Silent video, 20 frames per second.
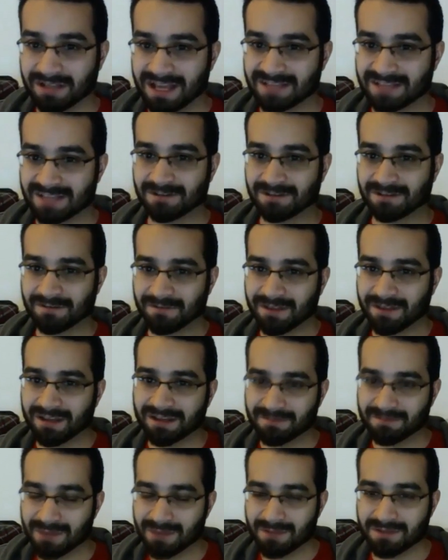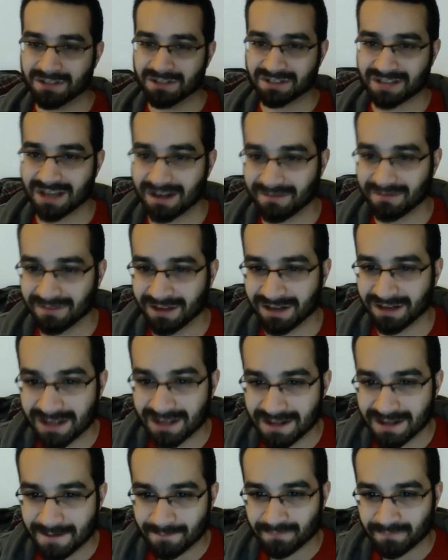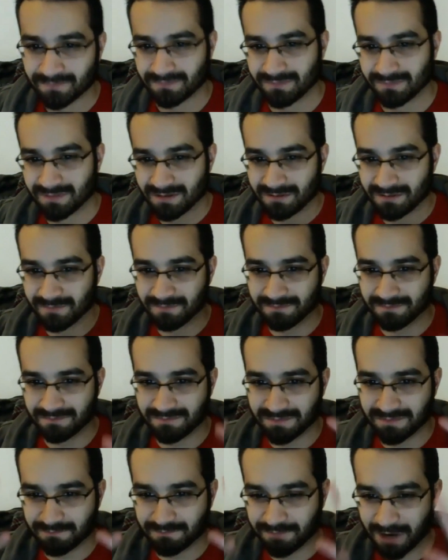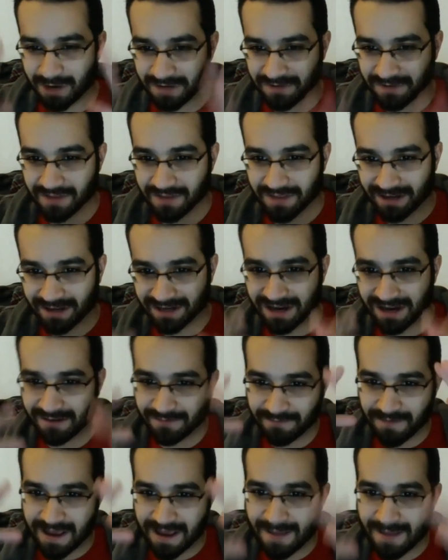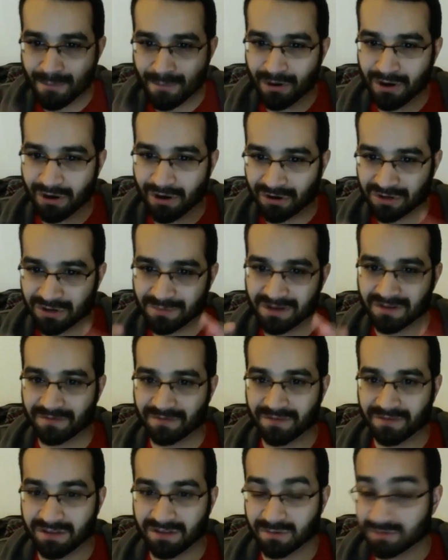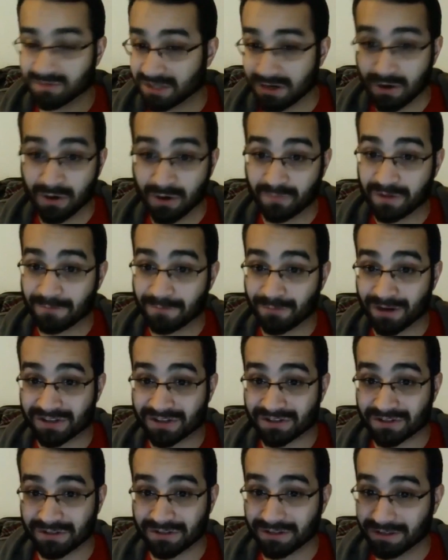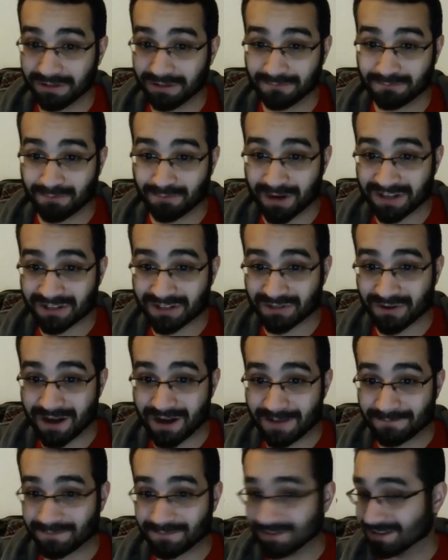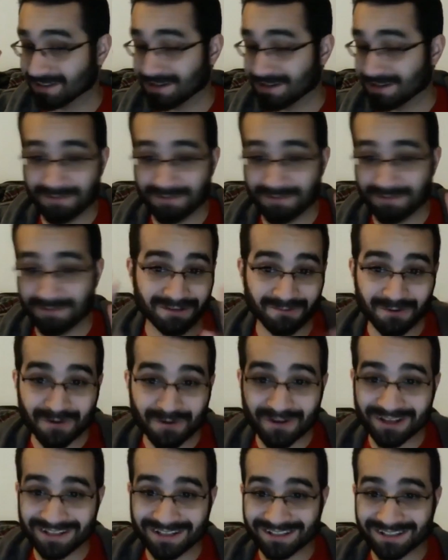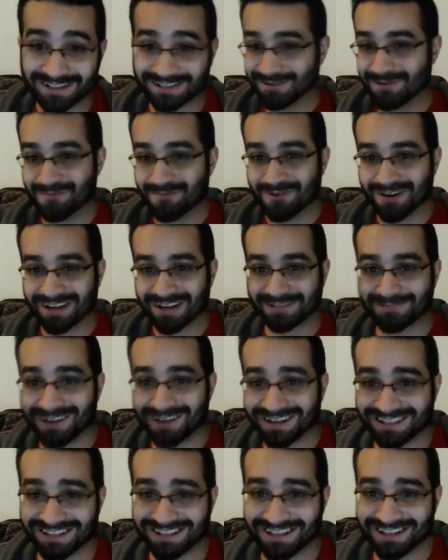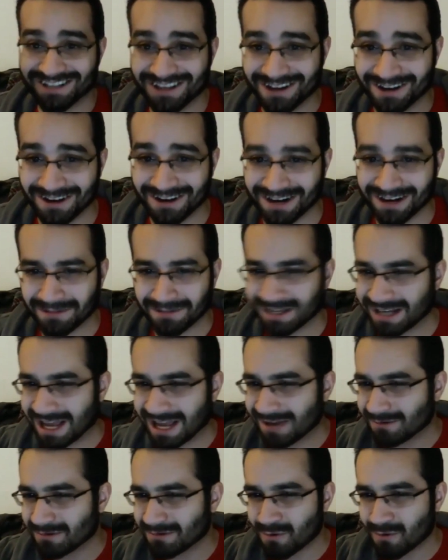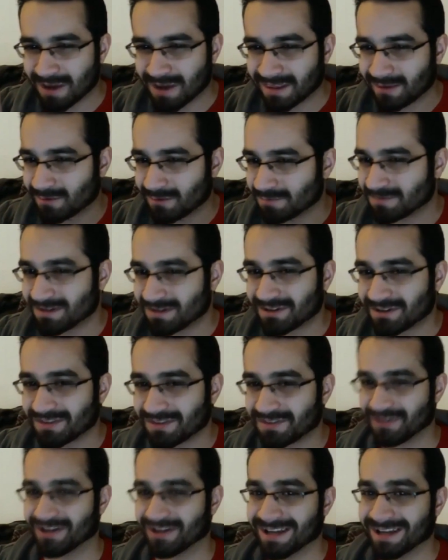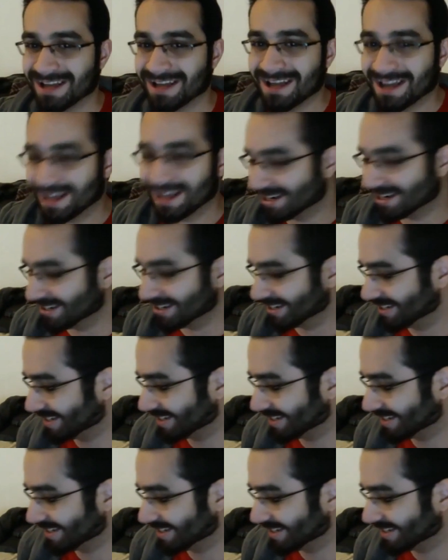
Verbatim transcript: aspect of thing, and maybe just kind of like brought down that kind of fanboy argument of things. It was like, oh, they price, the price dropped. That means they're ruined. No more Xbox in a year. And I'm like, I don't know why that would be a good thing. Yeah.